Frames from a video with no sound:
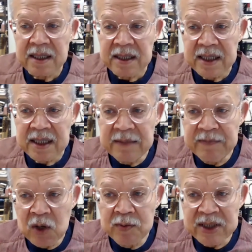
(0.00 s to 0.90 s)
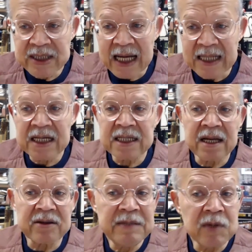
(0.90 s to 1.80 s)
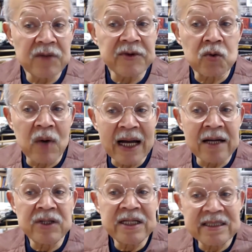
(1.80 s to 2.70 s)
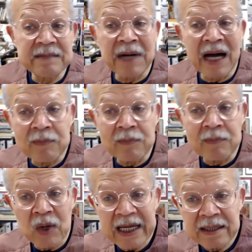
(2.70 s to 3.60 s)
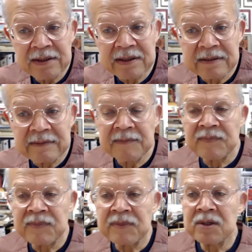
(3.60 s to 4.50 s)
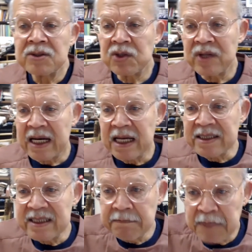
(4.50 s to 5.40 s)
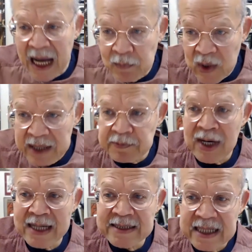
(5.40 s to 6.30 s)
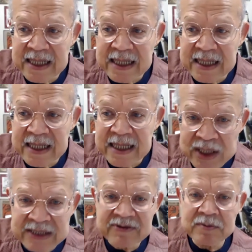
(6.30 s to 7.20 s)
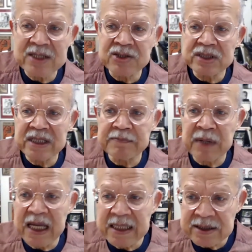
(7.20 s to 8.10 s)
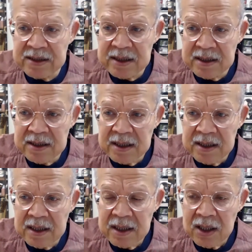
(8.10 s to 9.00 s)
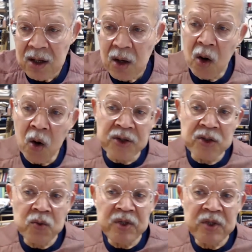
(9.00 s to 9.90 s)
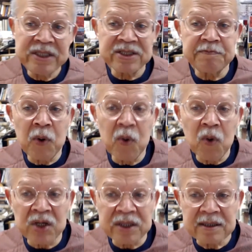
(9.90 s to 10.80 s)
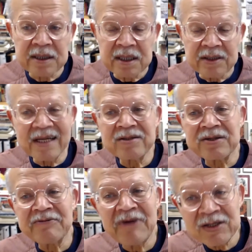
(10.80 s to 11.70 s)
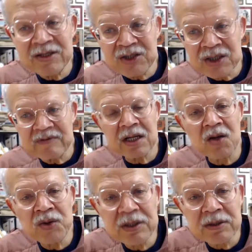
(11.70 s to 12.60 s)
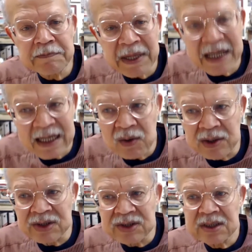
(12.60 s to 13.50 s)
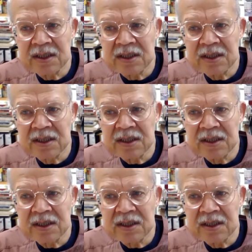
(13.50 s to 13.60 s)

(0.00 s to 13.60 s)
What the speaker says: Ibo Mondaza and other people on the ground in Zimbabwe so that a Zimbabwe process of transformation would take place? Or do we support the intervention of the colonial powers